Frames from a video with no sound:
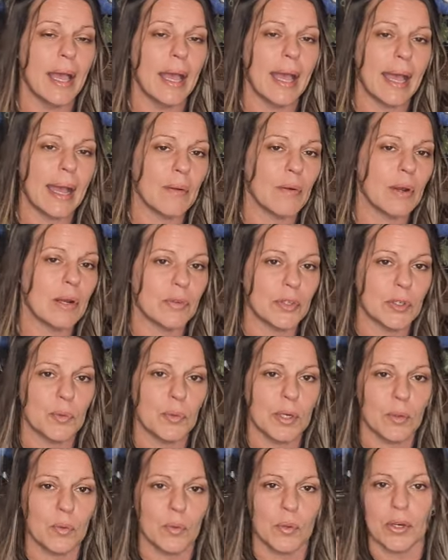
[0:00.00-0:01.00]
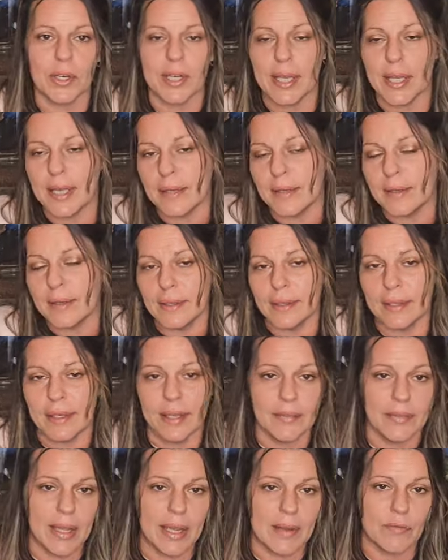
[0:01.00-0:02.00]
however you want to word it
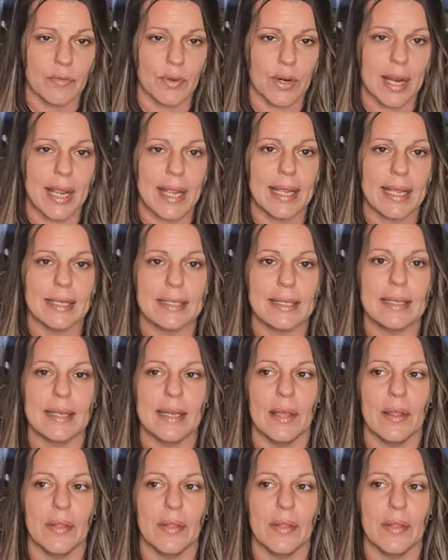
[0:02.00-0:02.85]
in that phrase.